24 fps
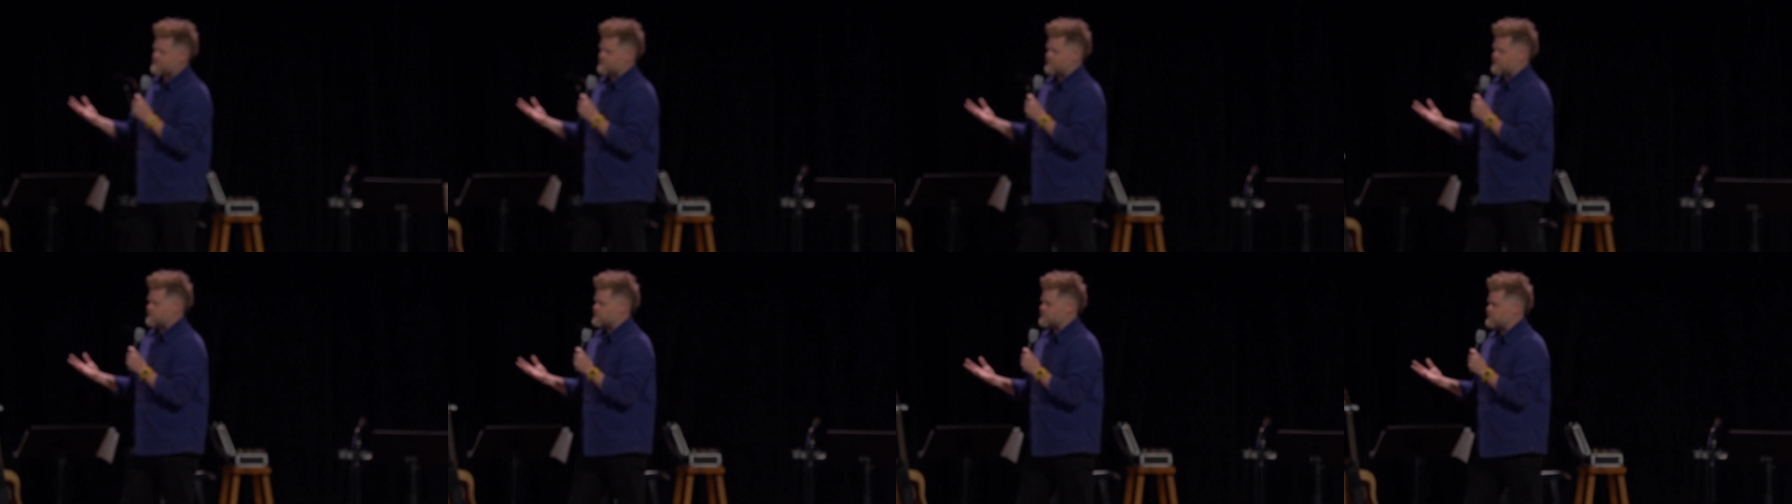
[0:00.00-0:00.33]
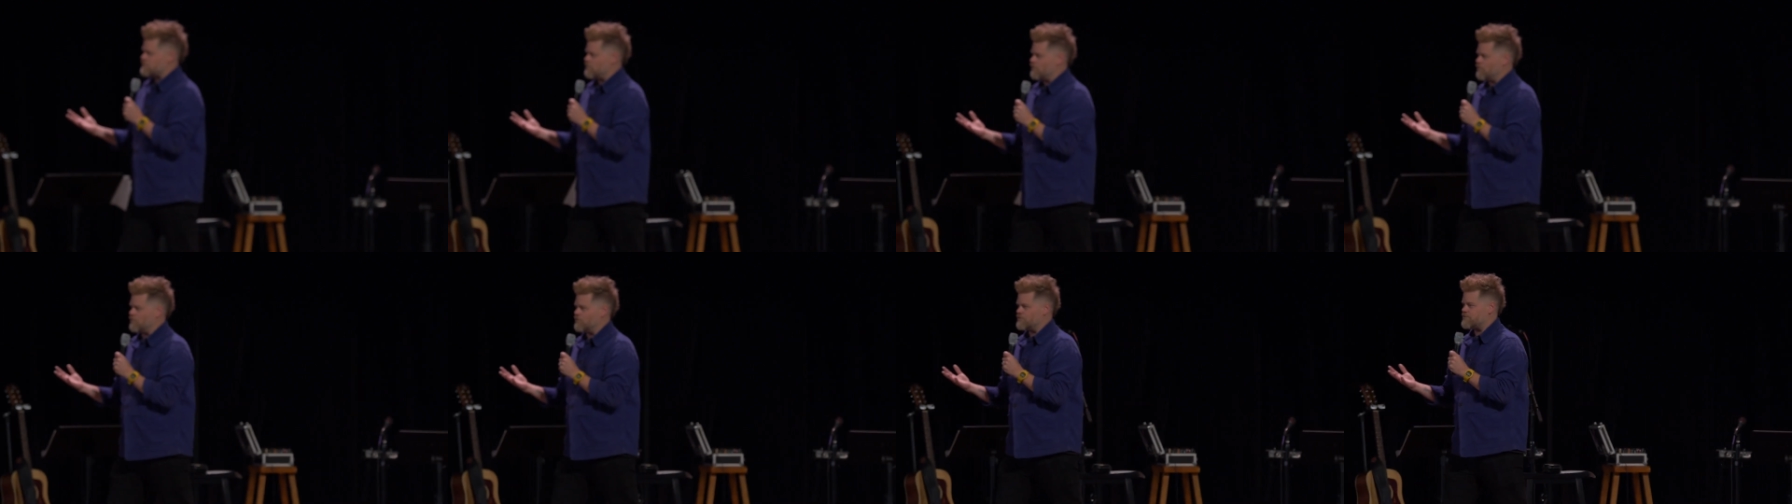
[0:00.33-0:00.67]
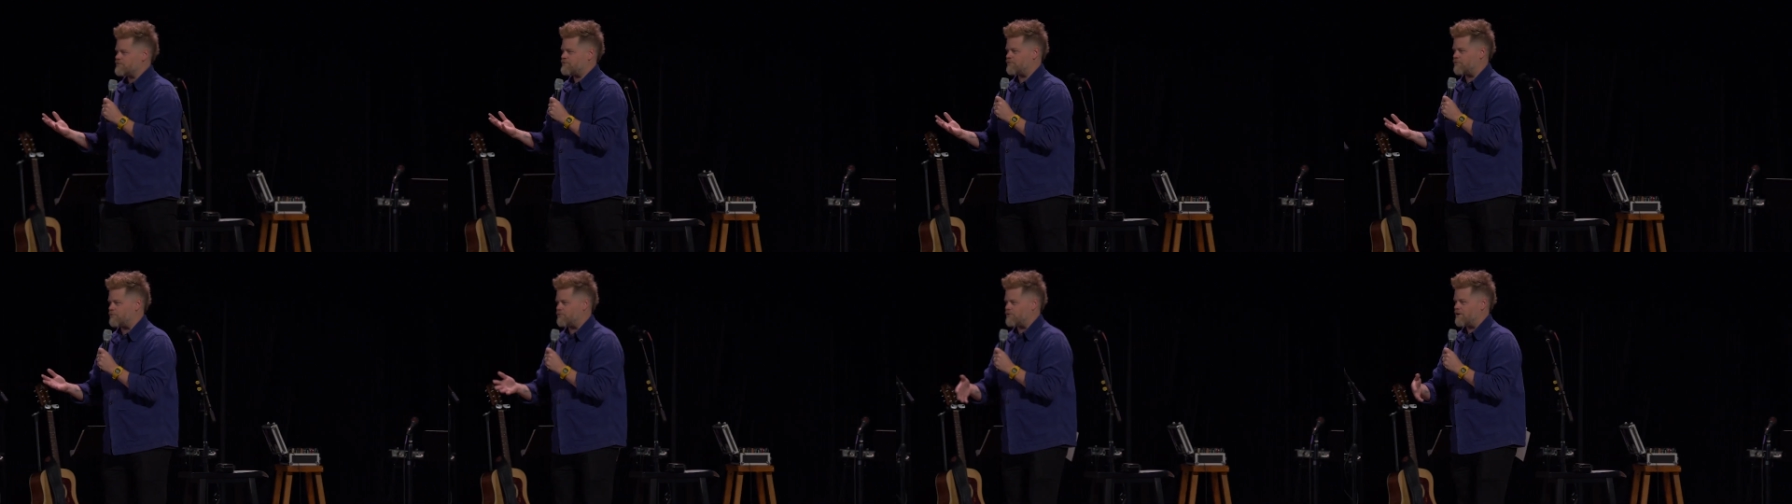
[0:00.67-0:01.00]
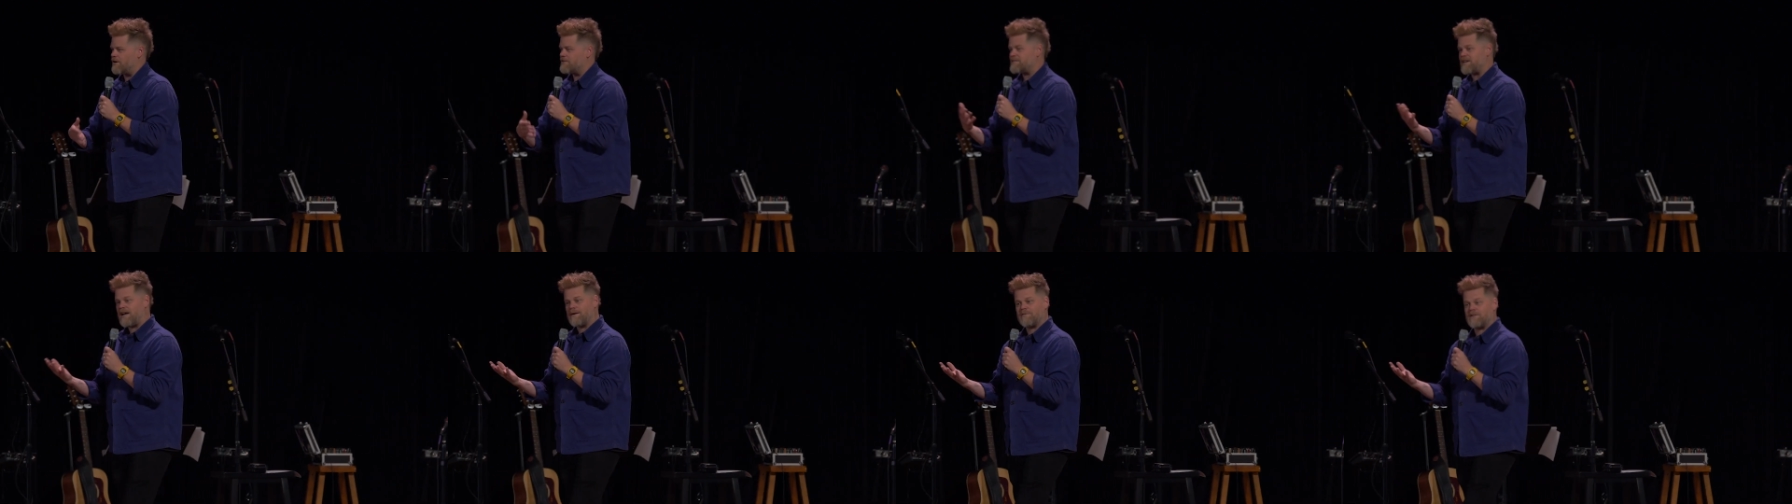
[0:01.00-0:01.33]
and our souls for
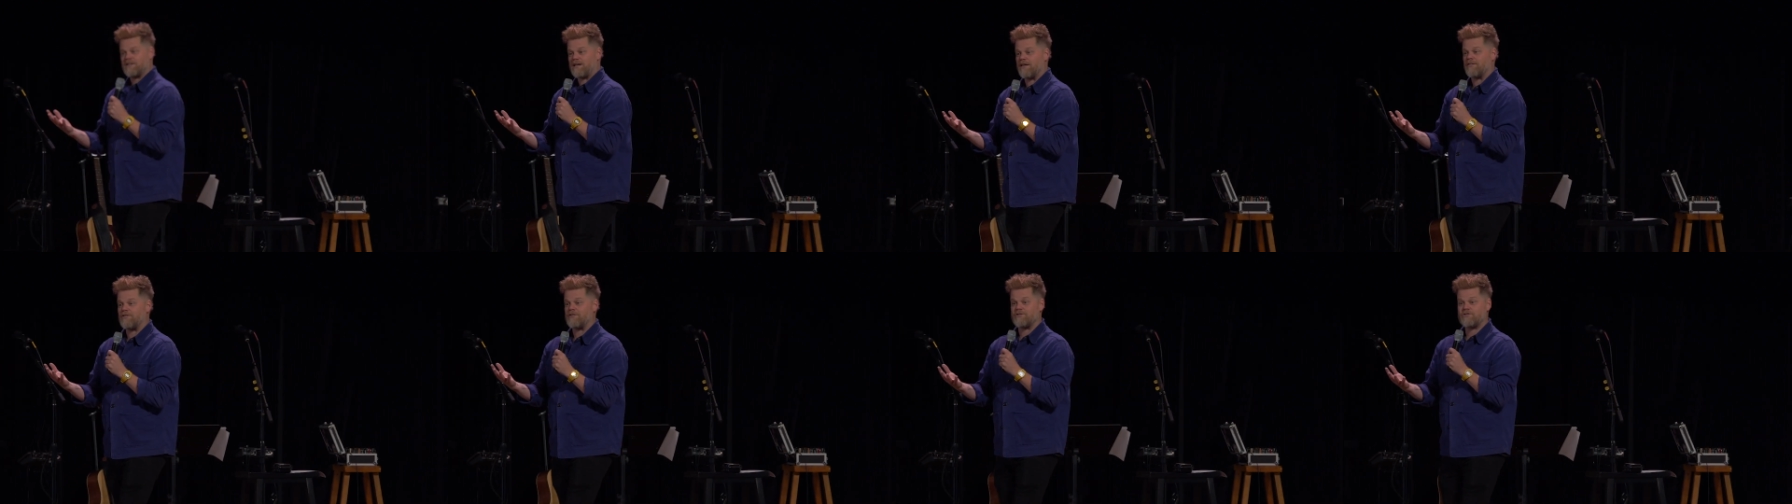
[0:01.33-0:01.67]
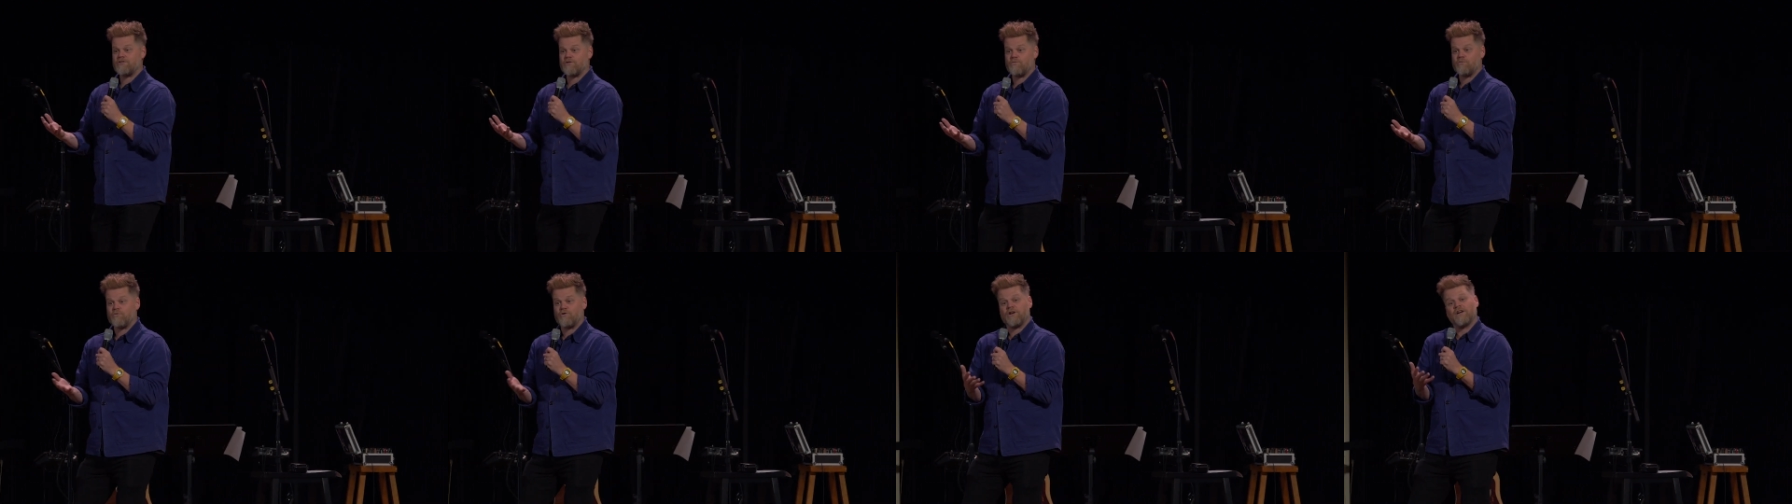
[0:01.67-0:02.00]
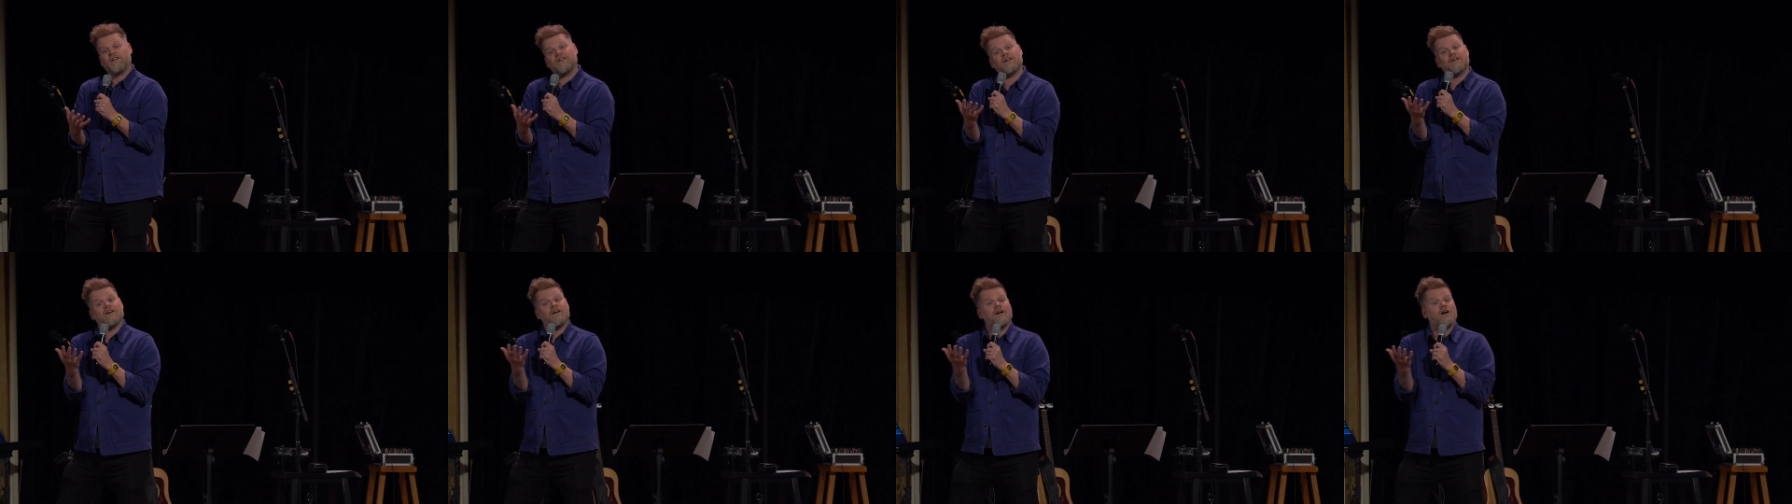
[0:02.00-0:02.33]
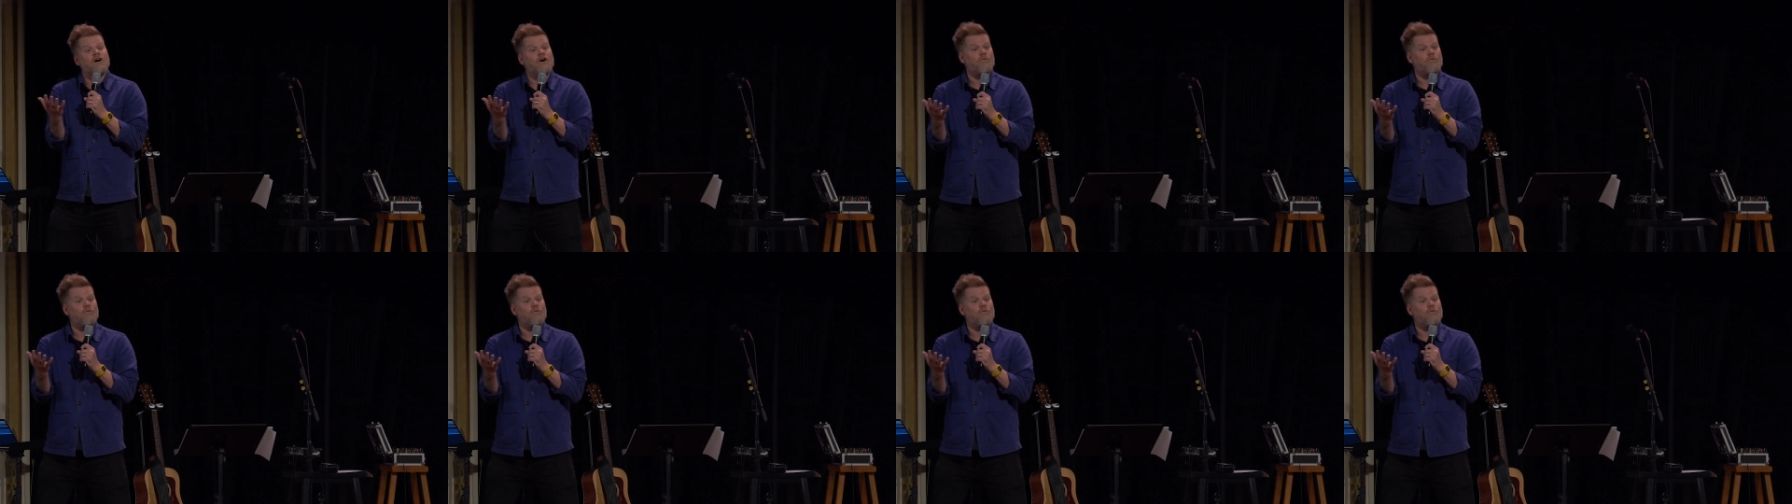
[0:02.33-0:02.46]
our time together so we're going to